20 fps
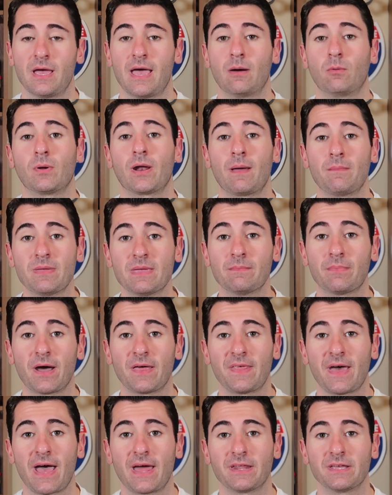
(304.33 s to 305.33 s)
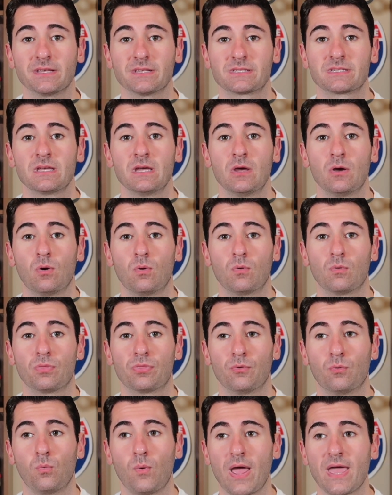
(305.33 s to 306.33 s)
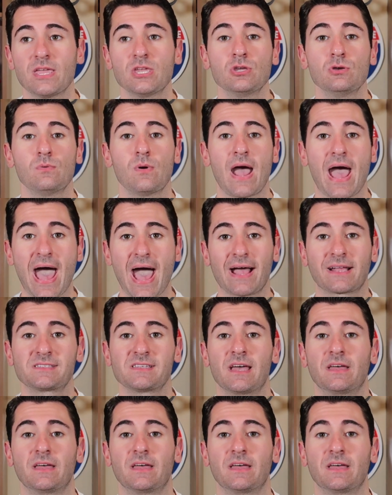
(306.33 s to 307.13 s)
And what I mean by that is the way you act